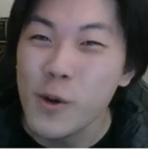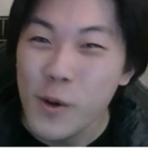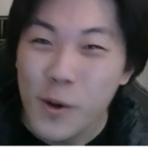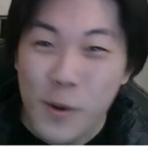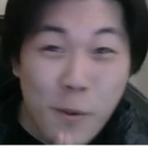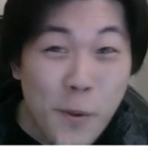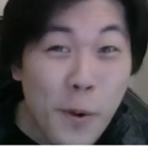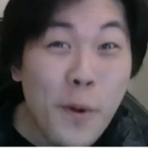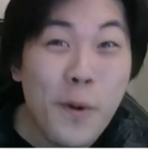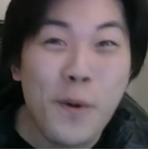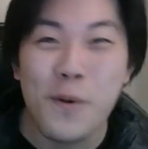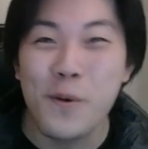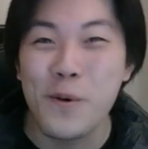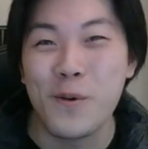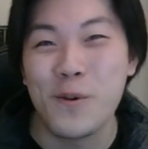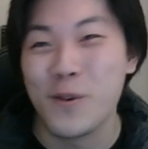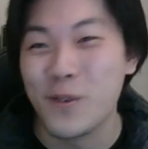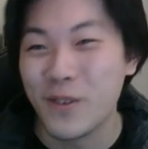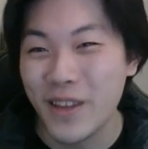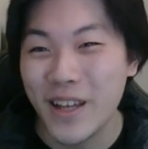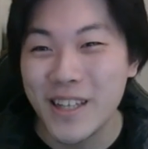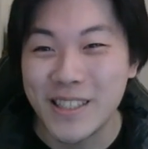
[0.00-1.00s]

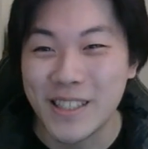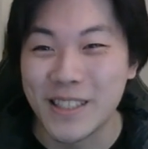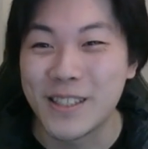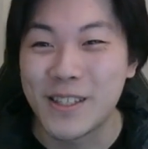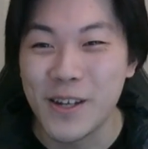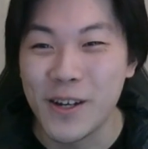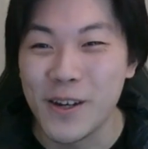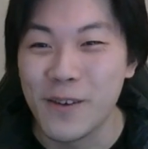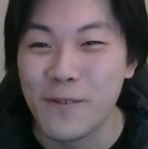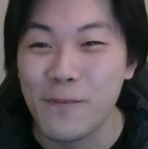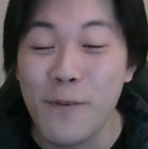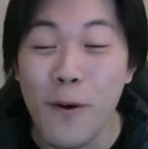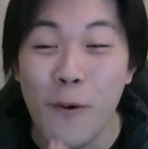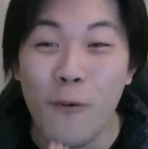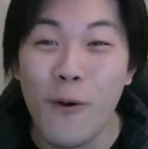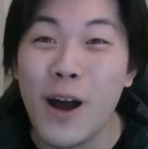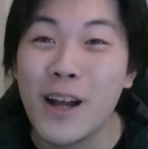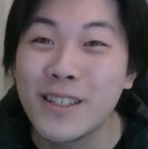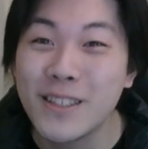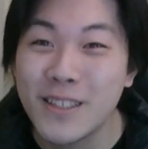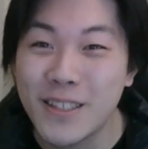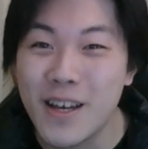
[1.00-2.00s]
Woo! This is good. For
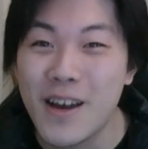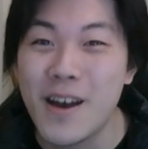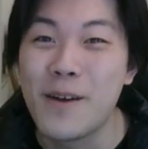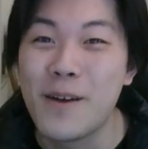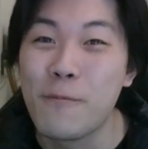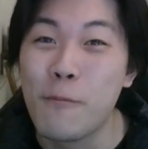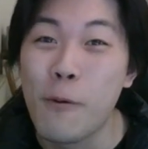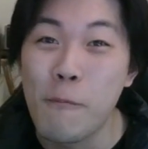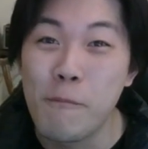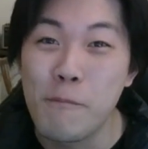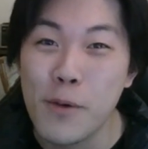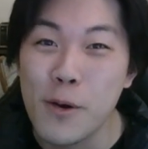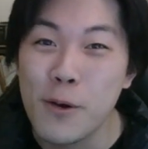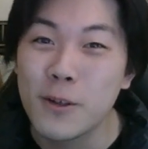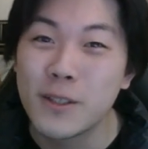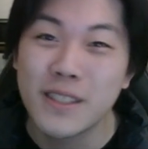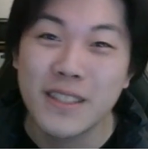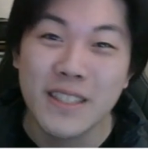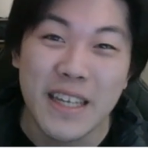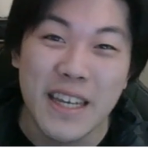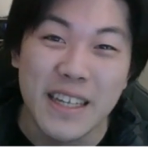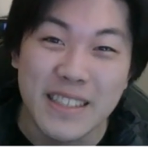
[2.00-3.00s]
1 turn, will
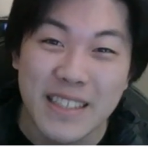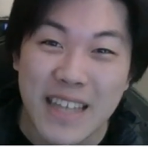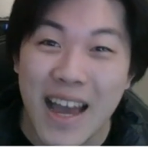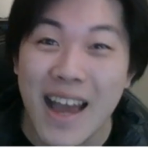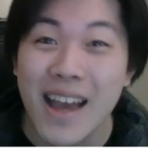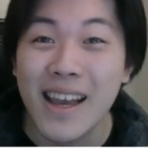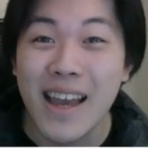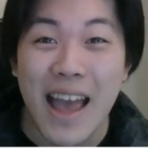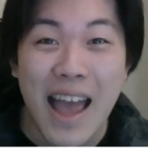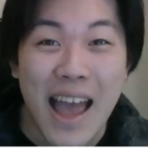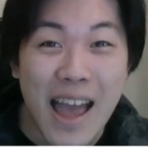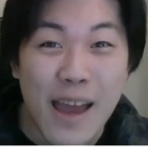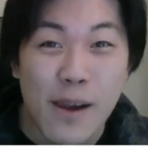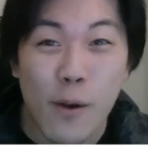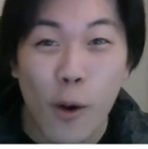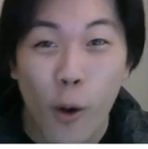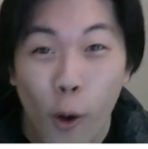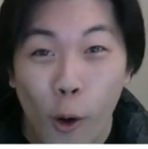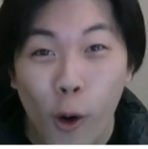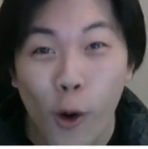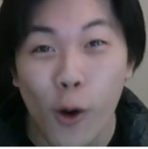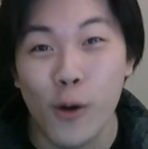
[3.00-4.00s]
boost the attack and
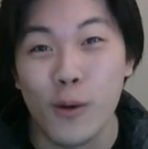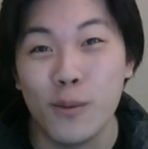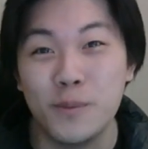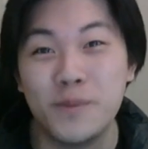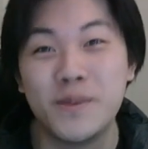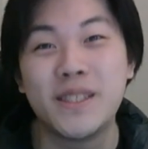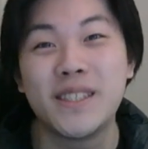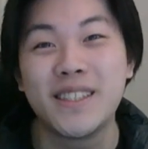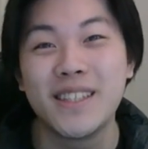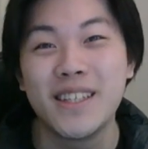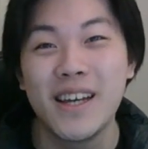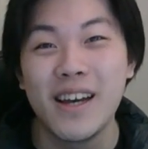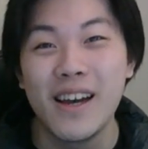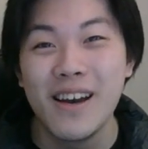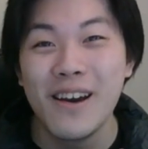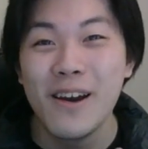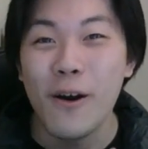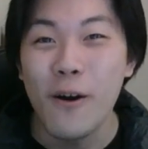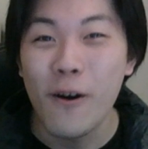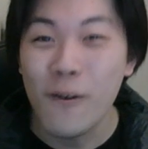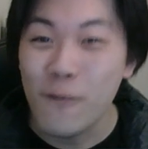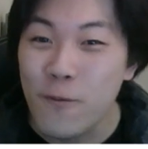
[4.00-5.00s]
orbs
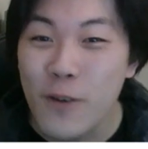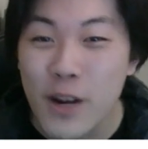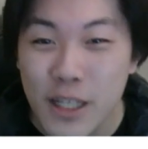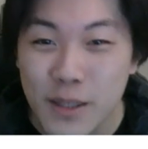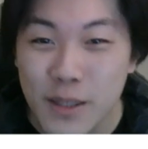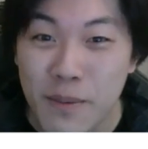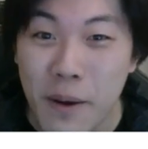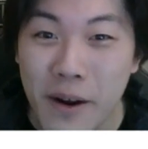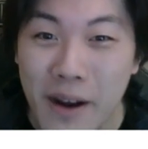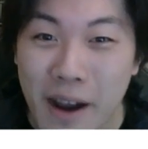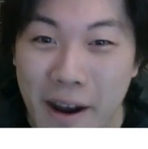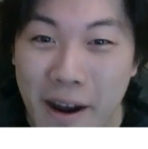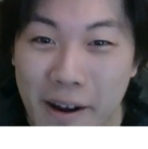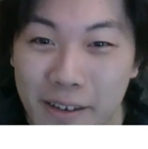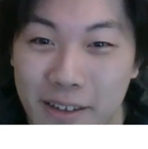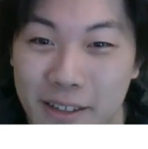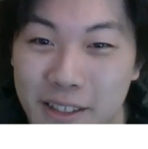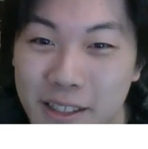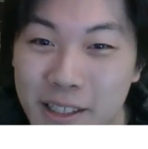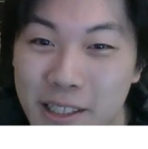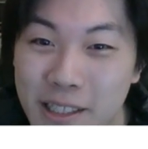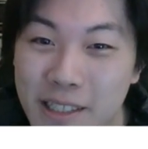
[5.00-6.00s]
of free spirit
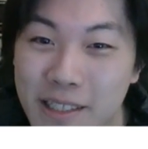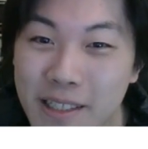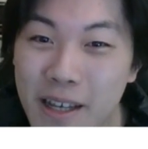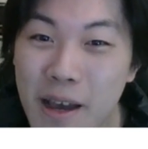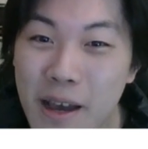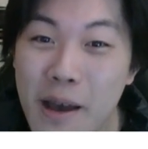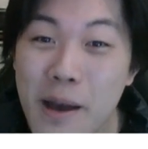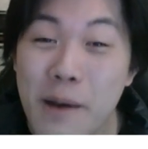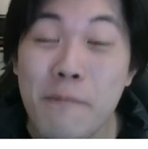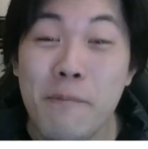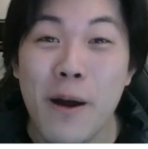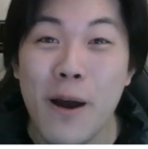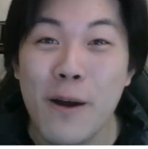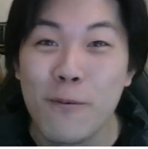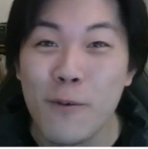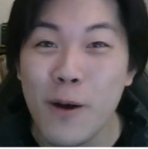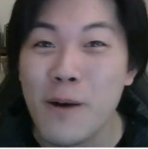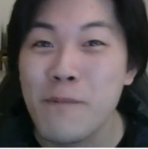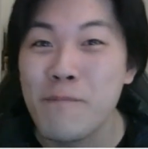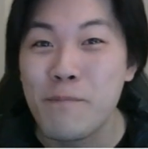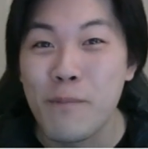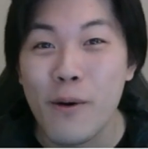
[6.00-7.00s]
characters by
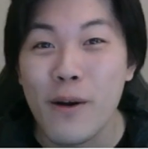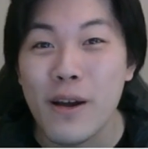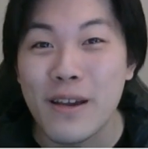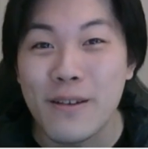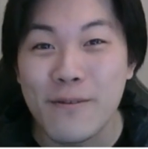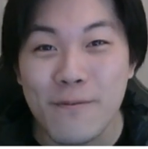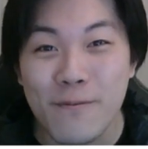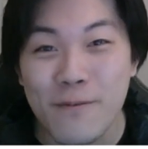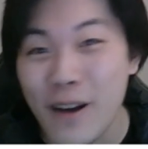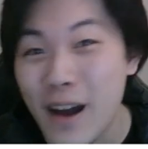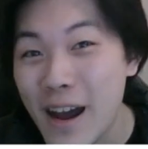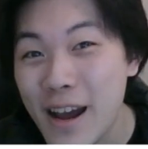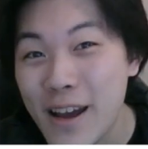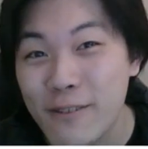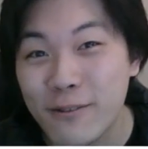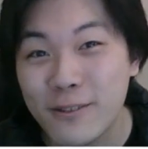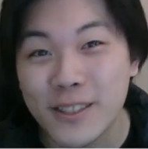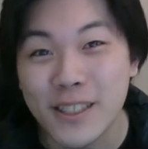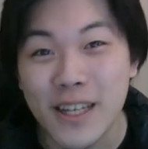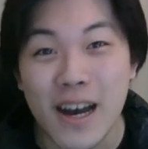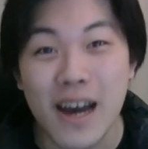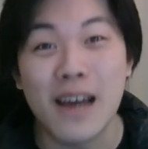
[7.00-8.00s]
1.5
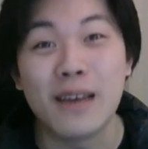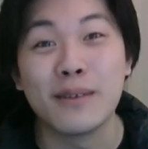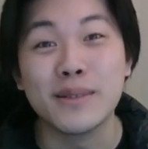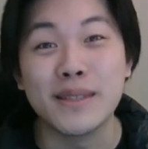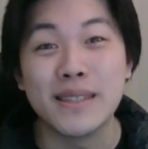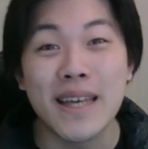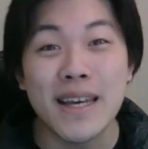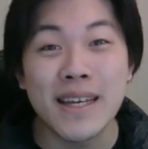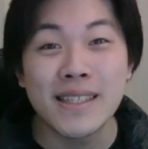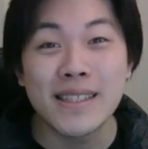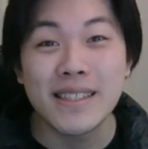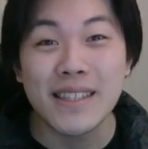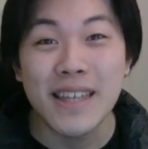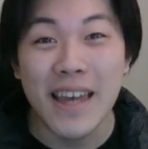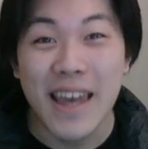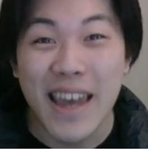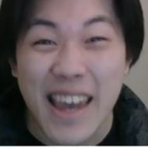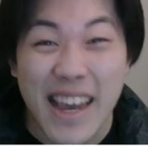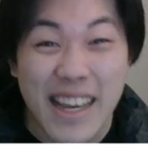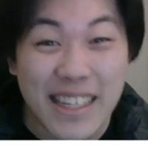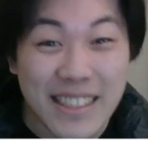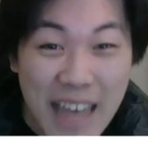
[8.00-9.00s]
times. This
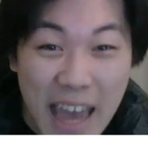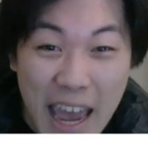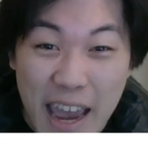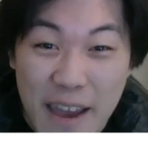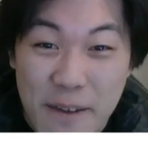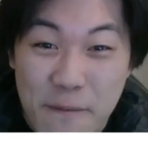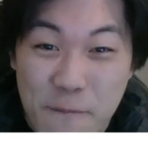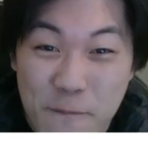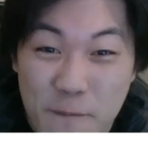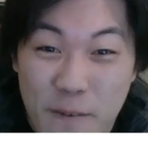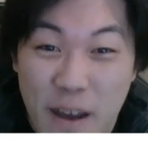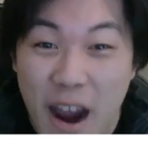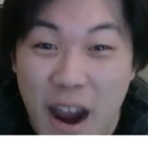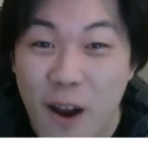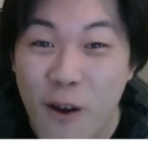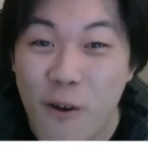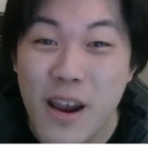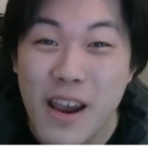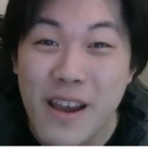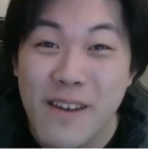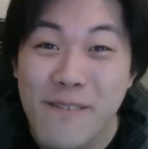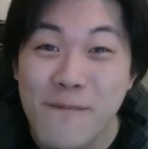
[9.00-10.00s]
is a
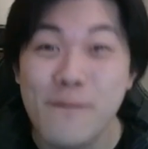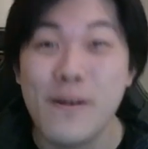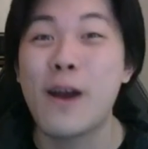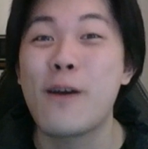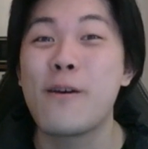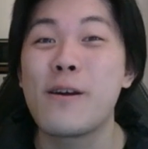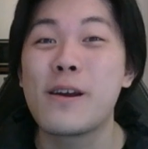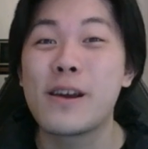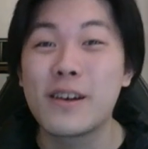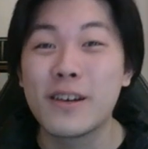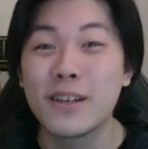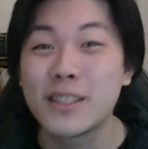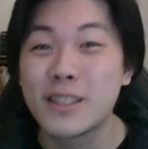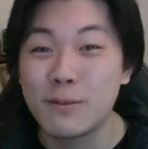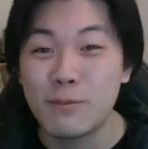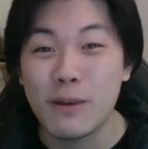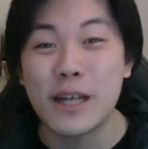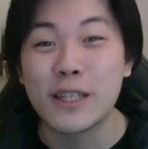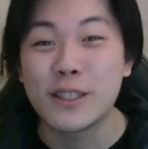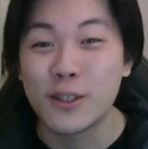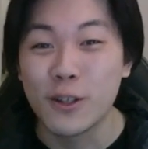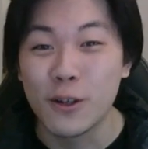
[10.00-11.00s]
very, very good
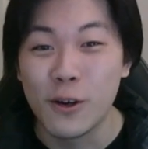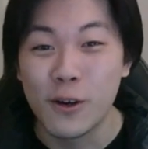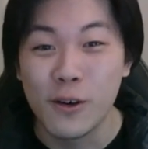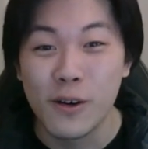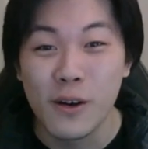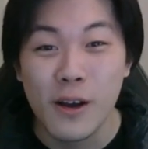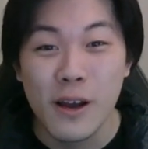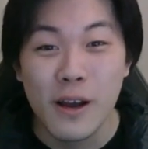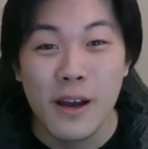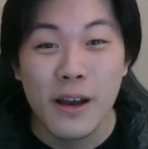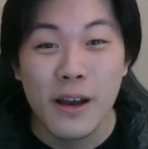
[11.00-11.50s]
special.